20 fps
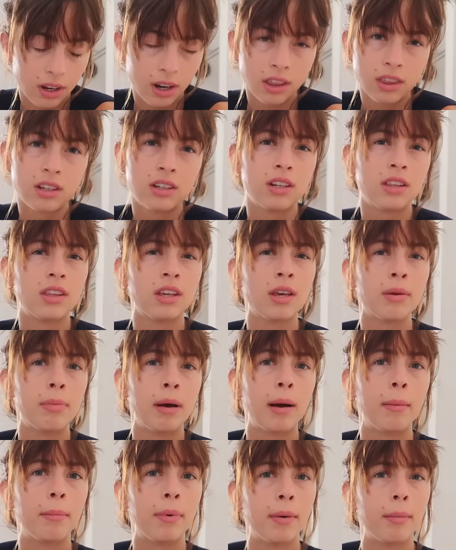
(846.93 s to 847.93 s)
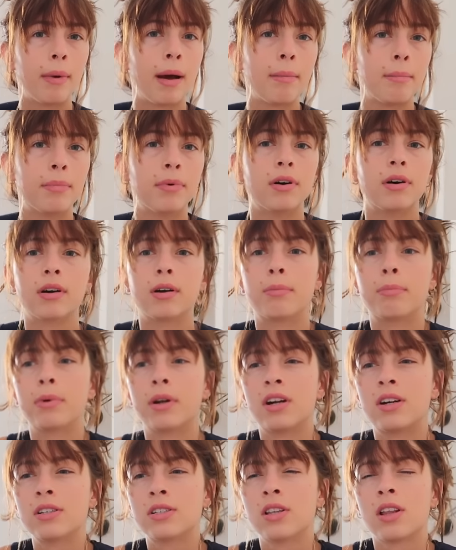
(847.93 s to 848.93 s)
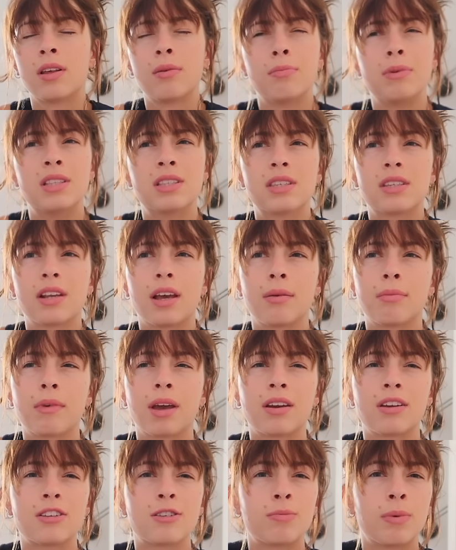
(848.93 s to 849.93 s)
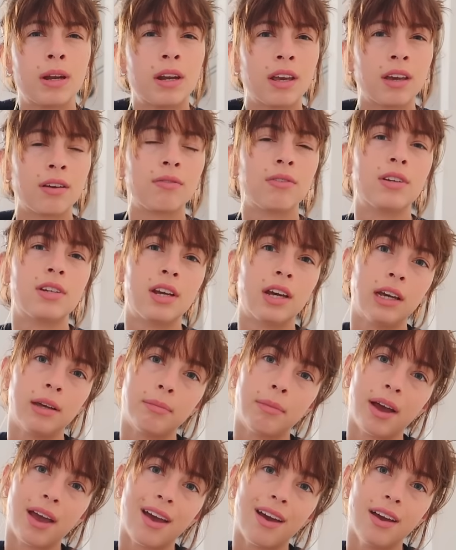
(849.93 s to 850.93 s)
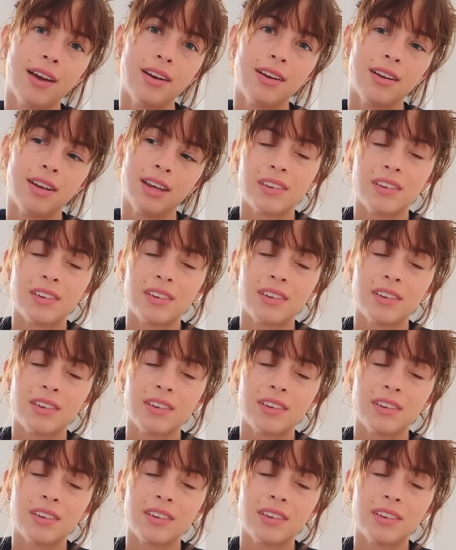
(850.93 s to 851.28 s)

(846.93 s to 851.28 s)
Nothing to think about but my book, but also that means I'm kind of spending every day in my head.